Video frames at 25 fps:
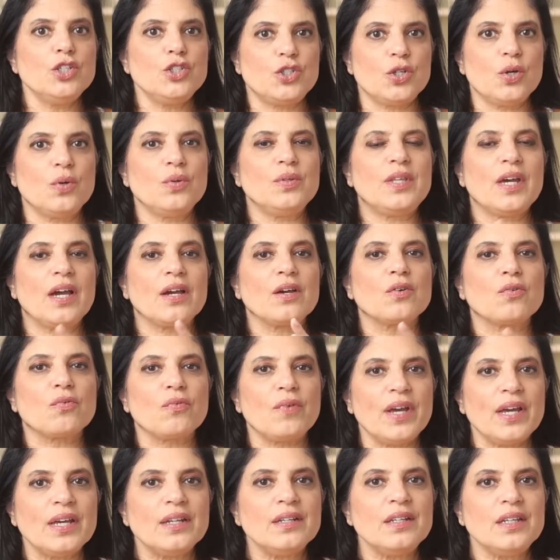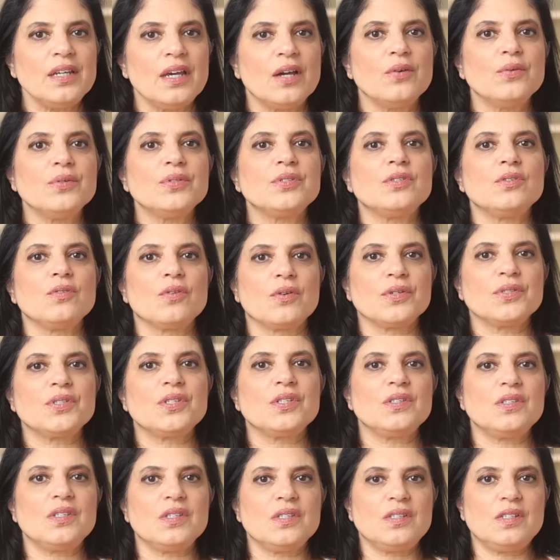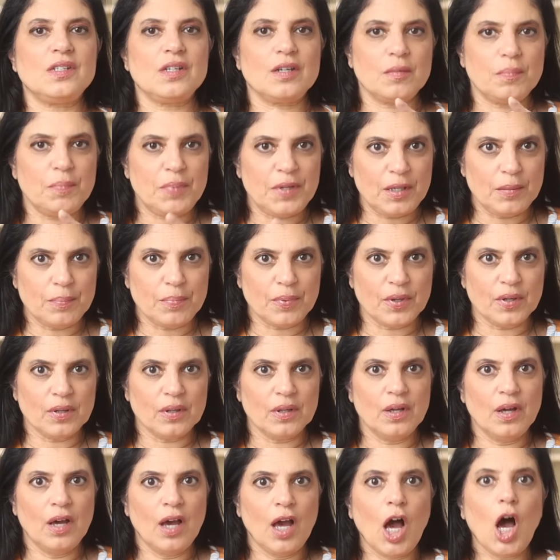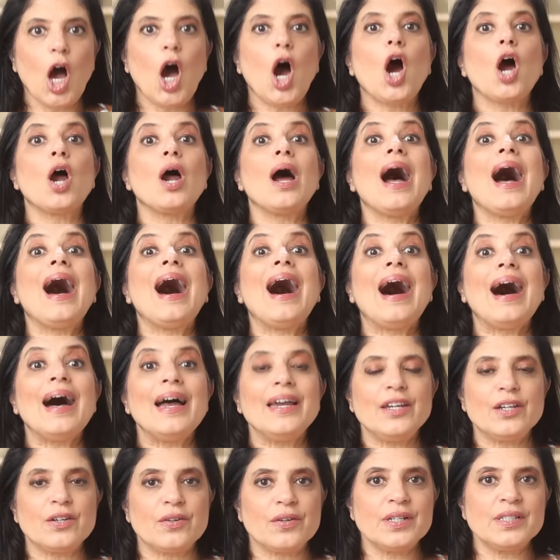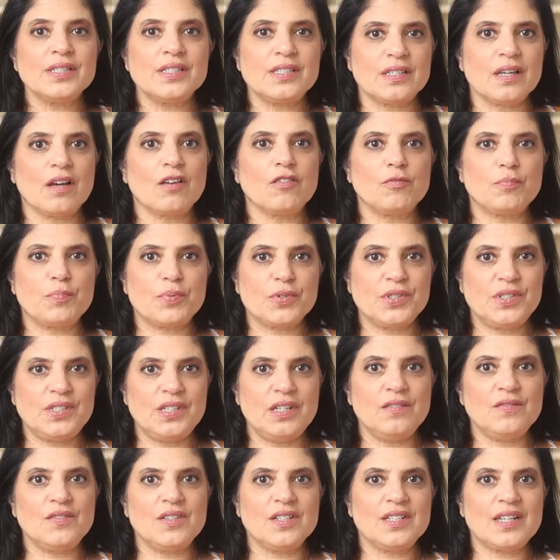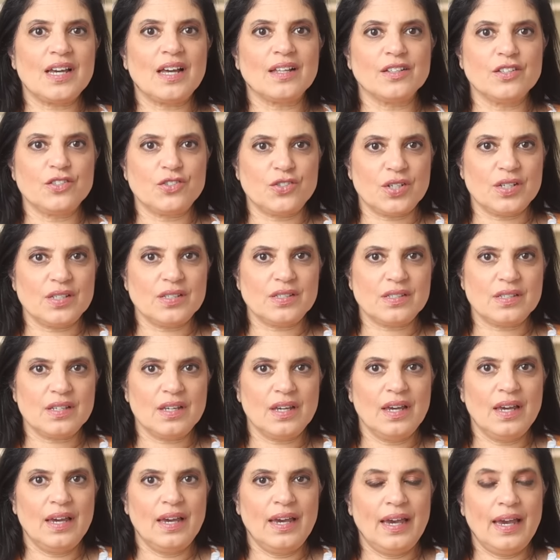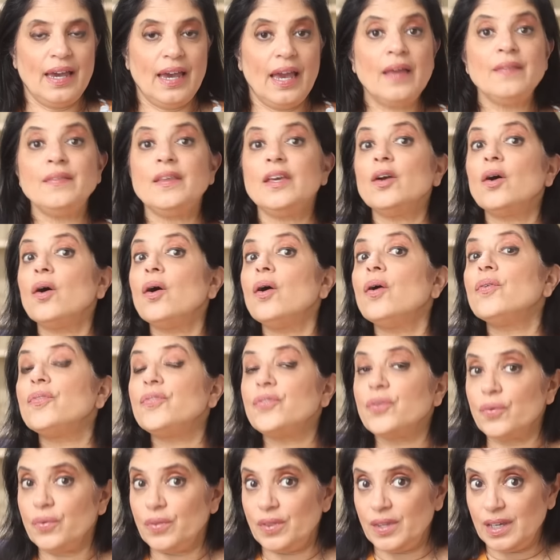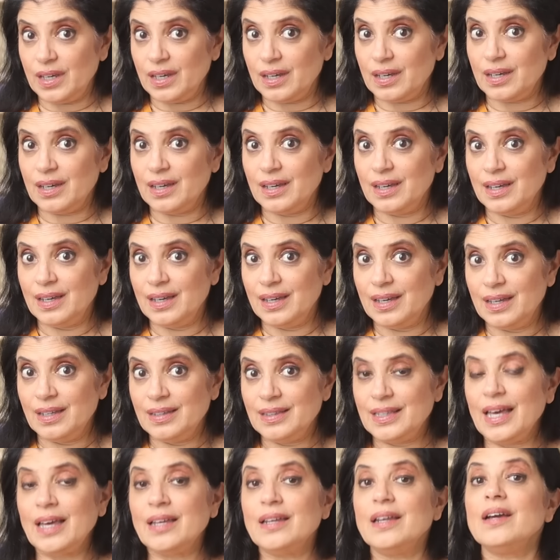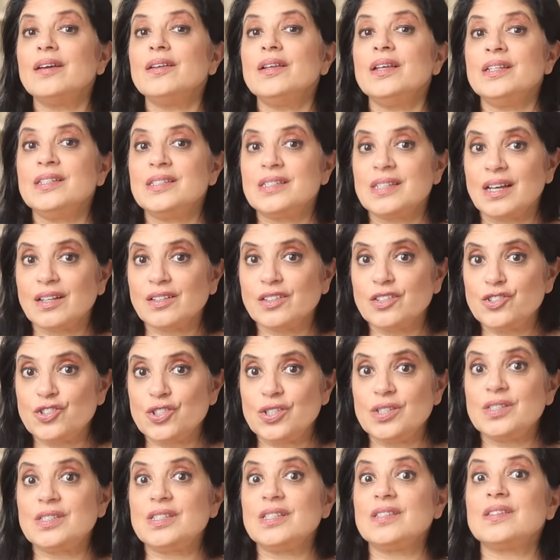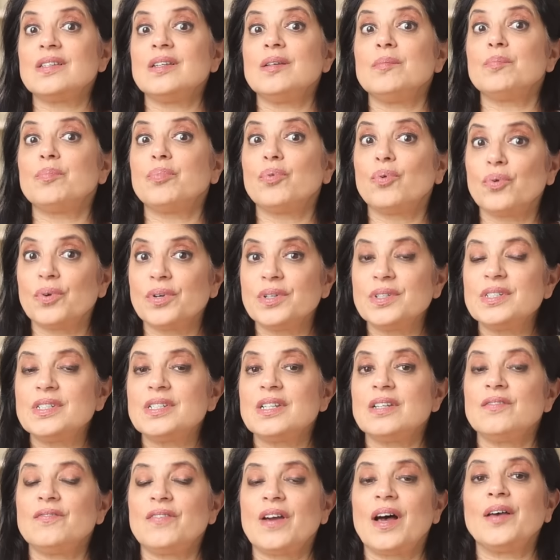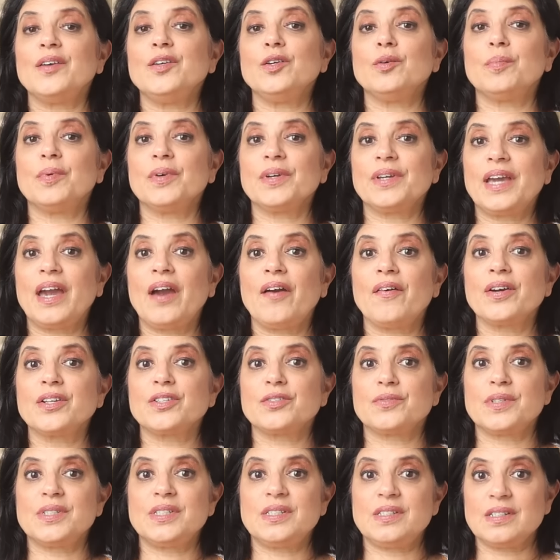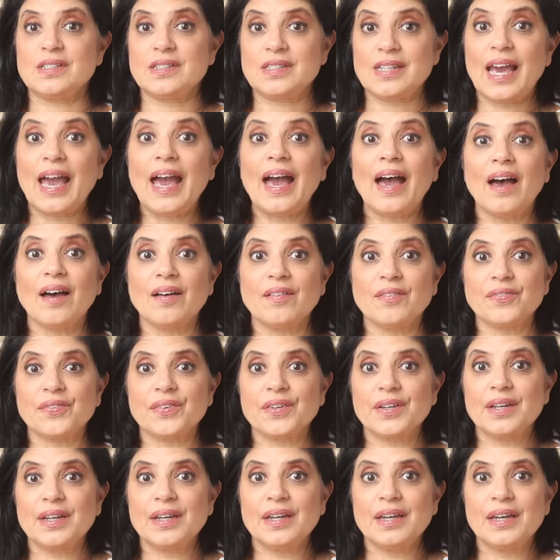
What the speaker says: showed that grandiose narcissistic people are higher in self-perceived intelligence. And they also think that intelligence is an important and valuable characteristic to have.